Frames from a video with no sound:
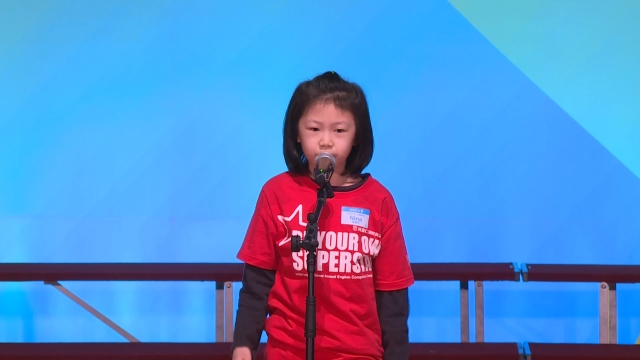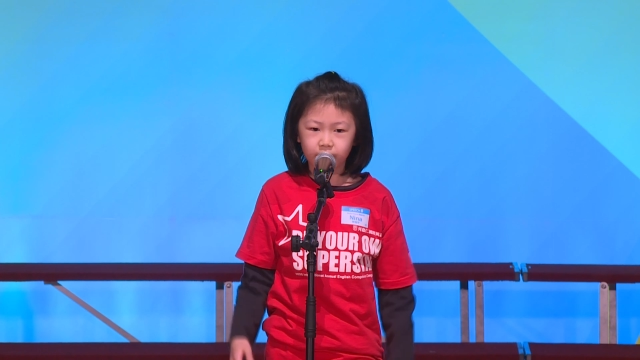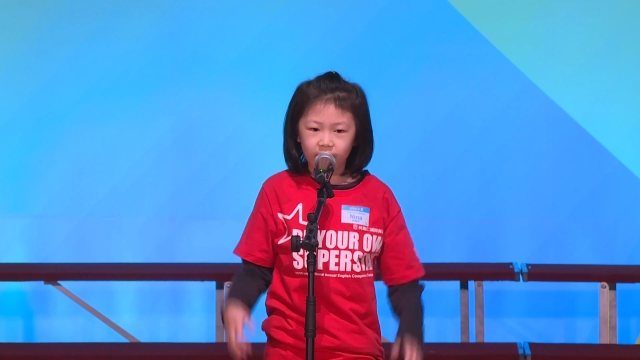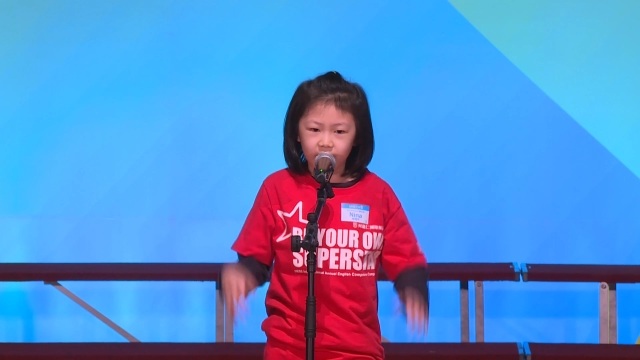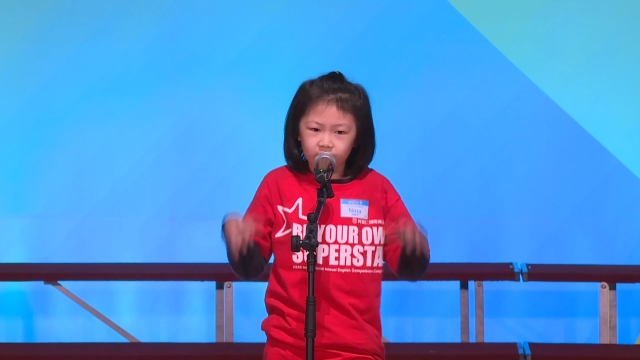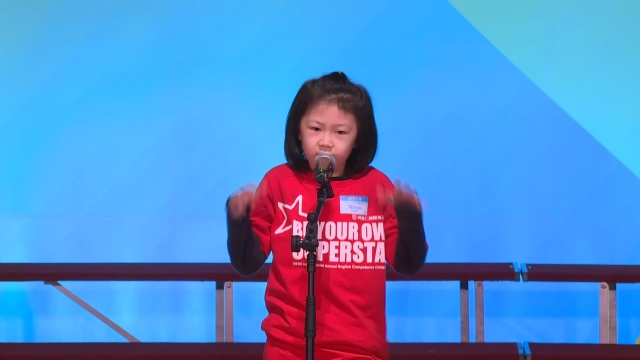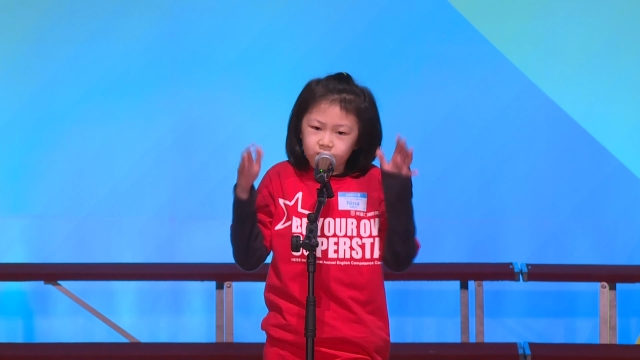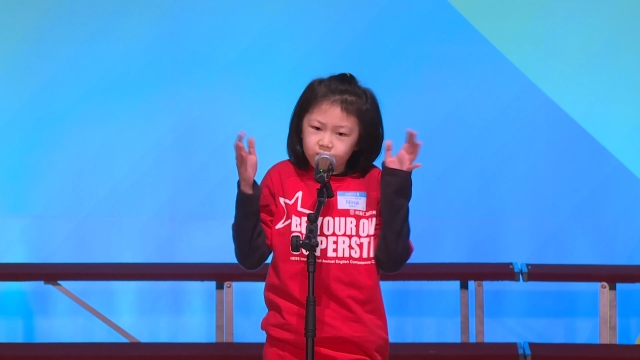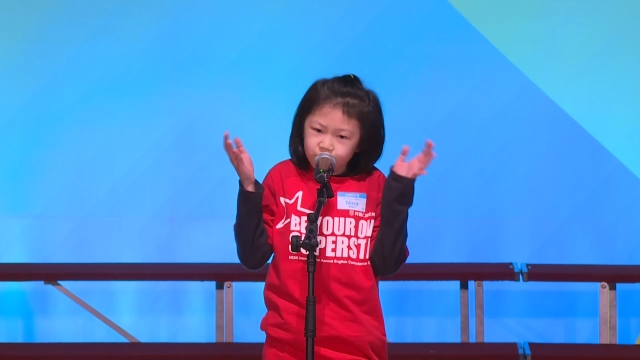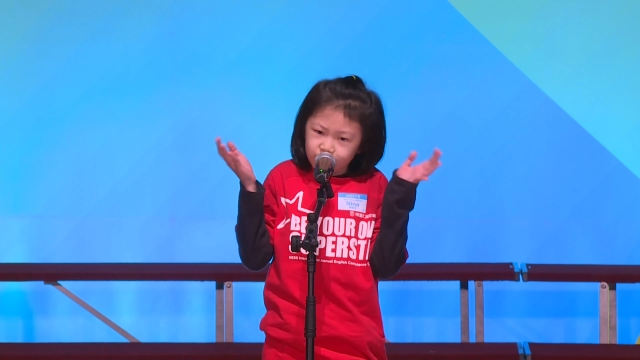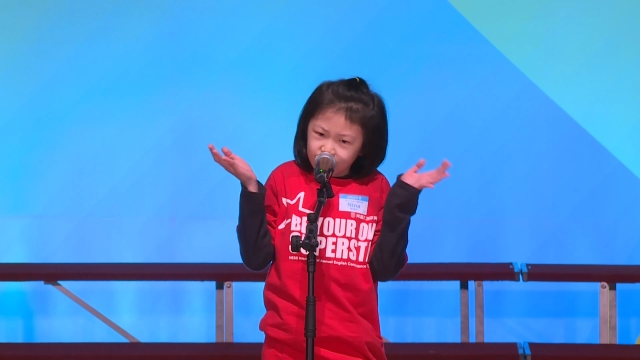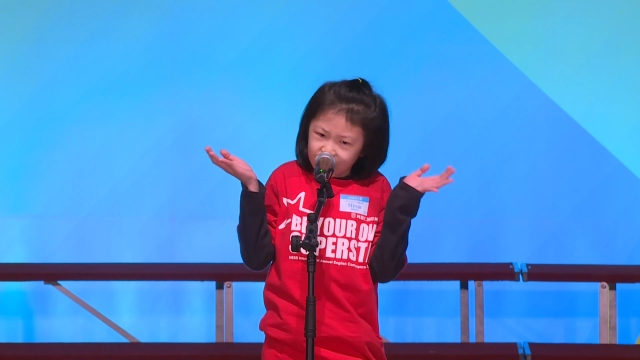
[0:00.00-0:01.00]
bad,
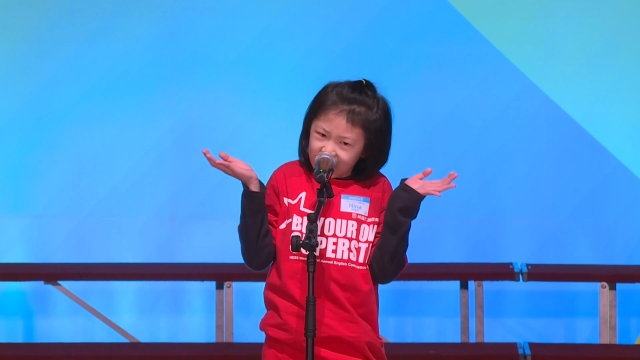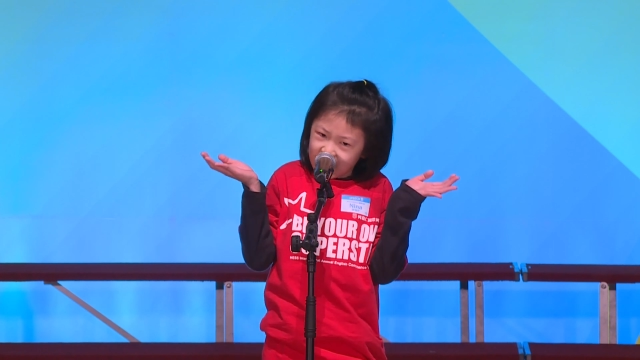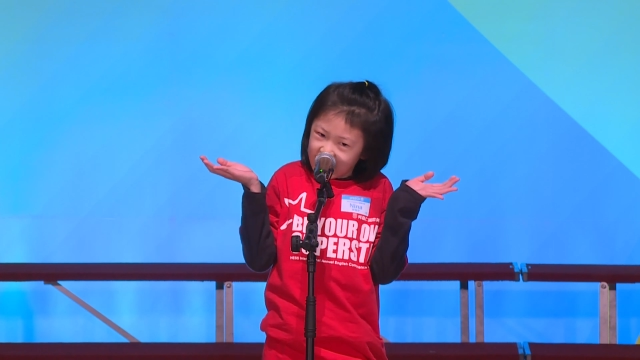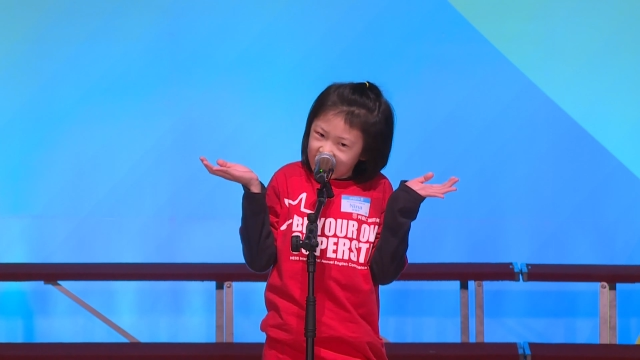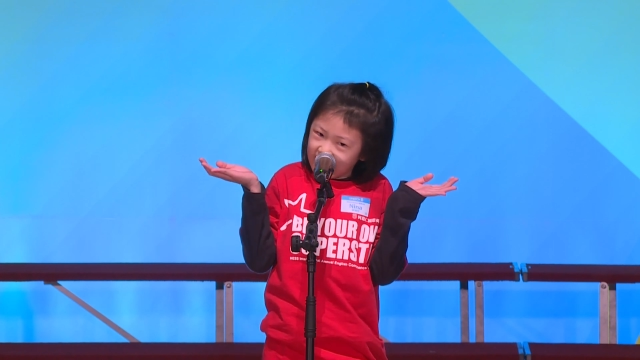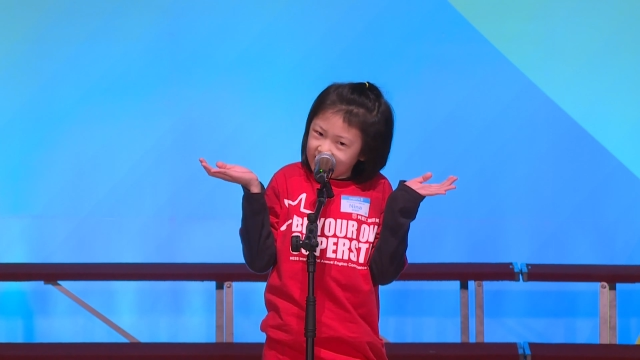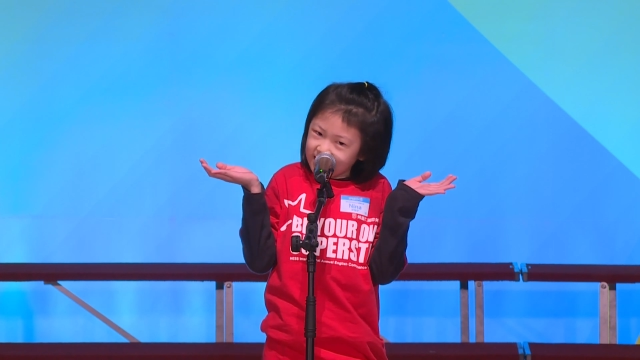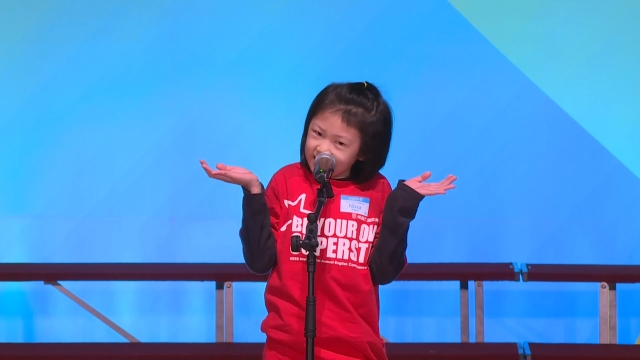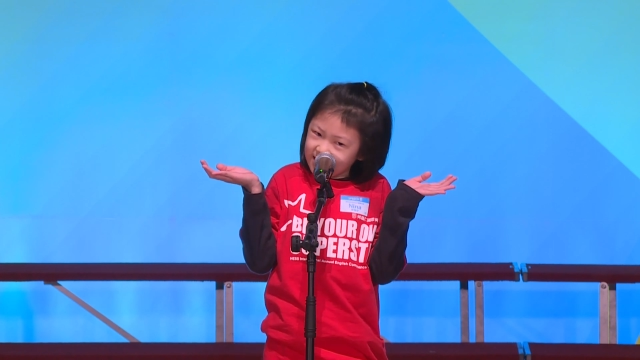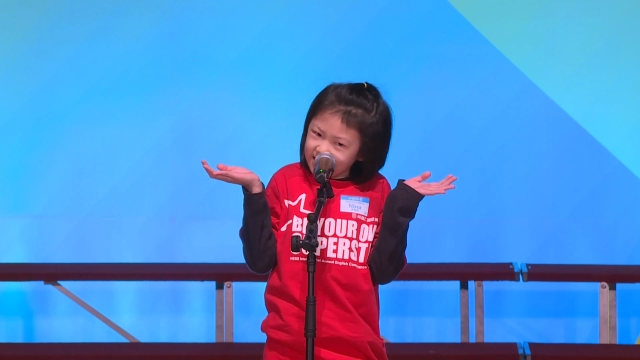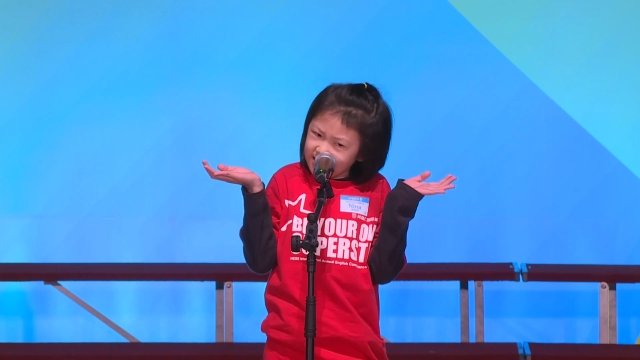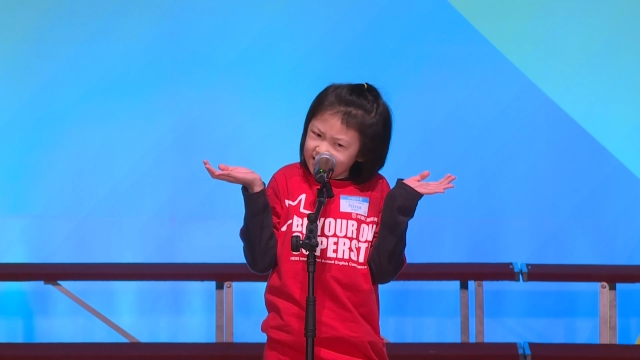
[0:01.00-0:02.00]
right?